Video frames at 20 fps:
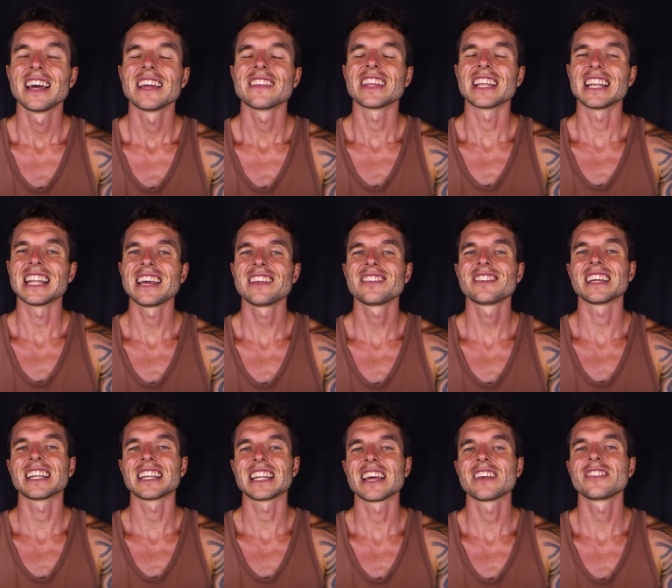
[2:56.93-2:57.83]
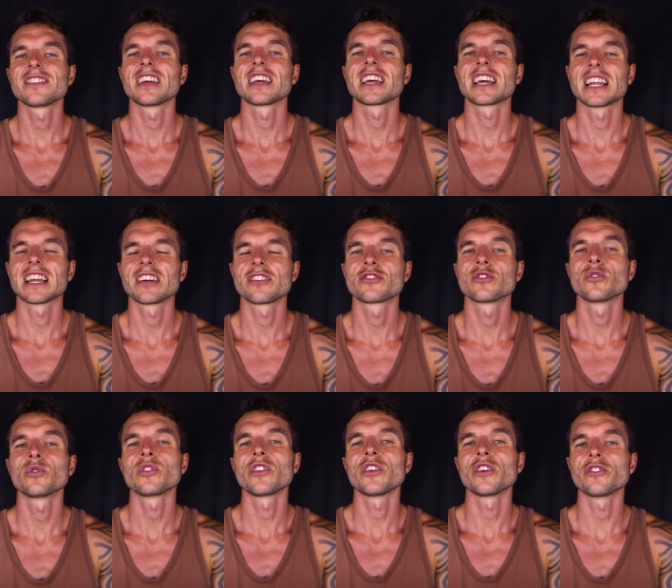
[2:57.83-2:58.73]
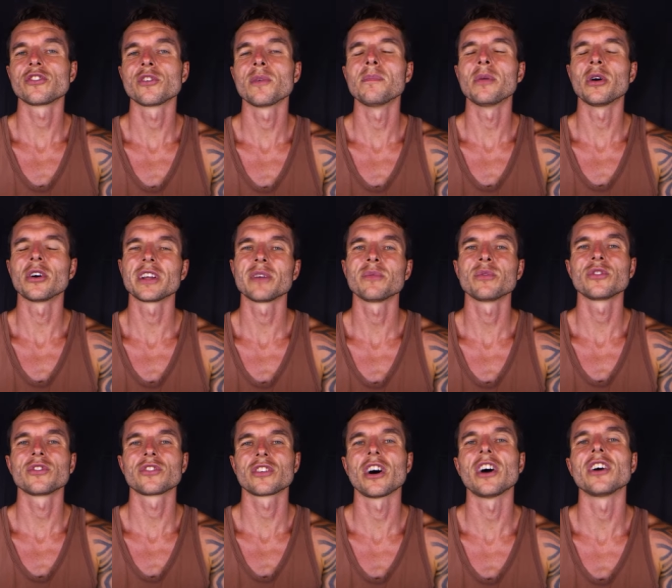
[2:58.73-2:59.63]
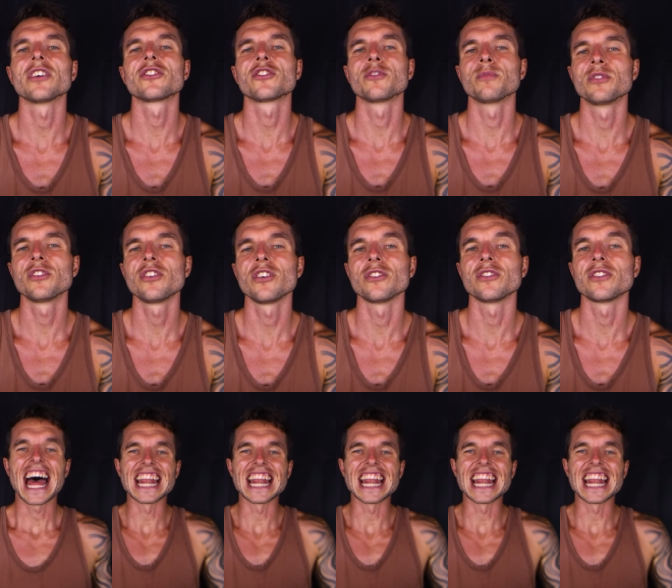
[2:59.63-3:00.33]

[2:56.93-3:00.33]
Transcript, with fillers: the less and less cholesterol that your body will start to produce.